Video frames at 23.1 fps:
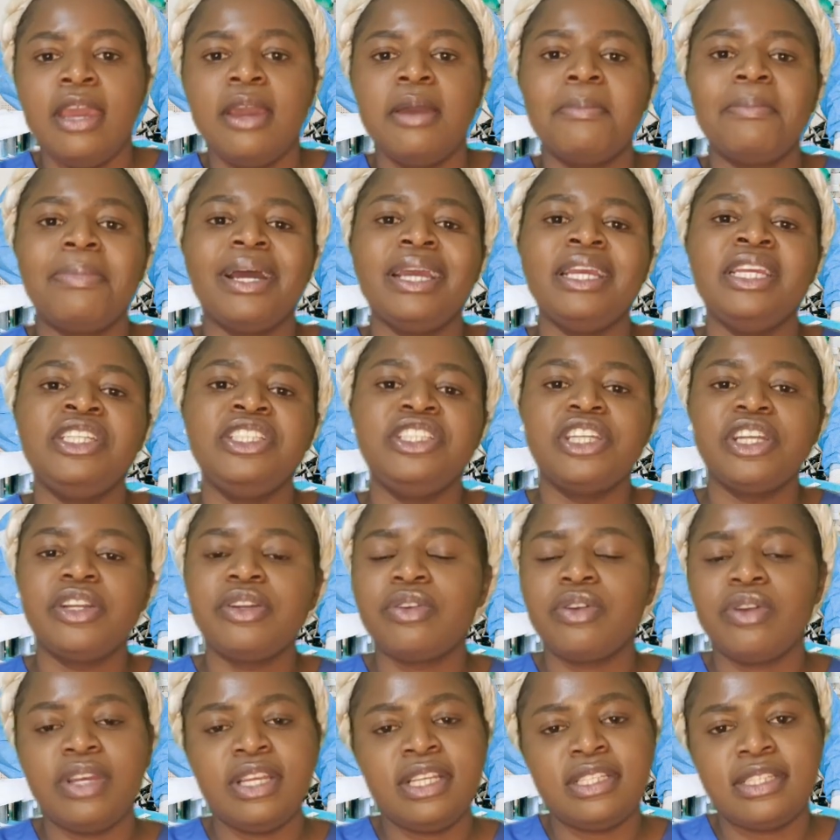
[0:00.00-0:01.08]
But in
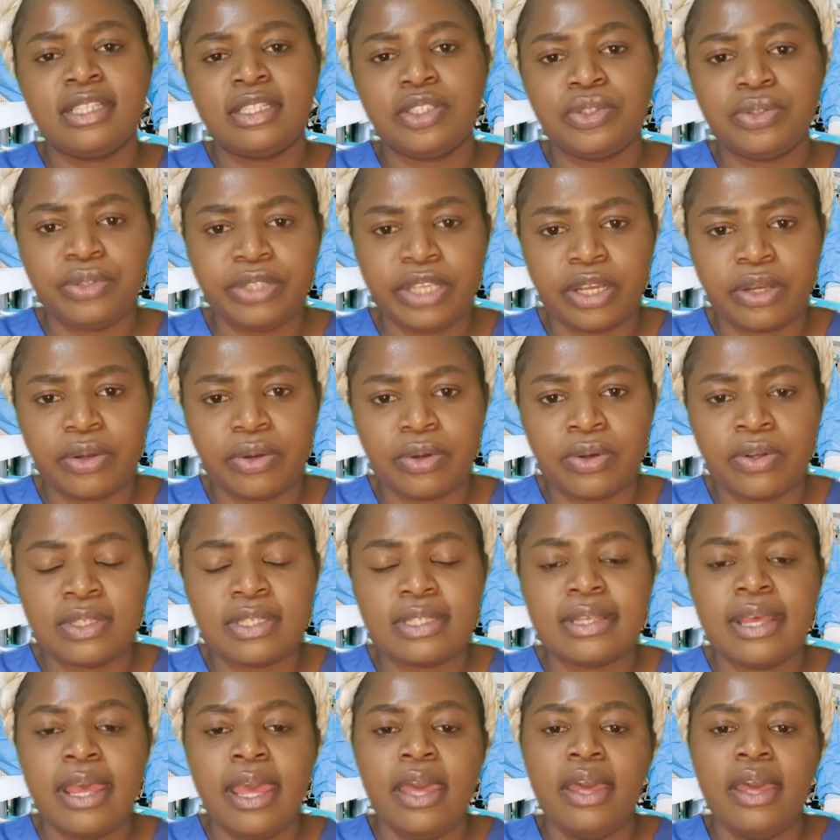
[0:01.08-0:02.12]
general, it's a 2-year course.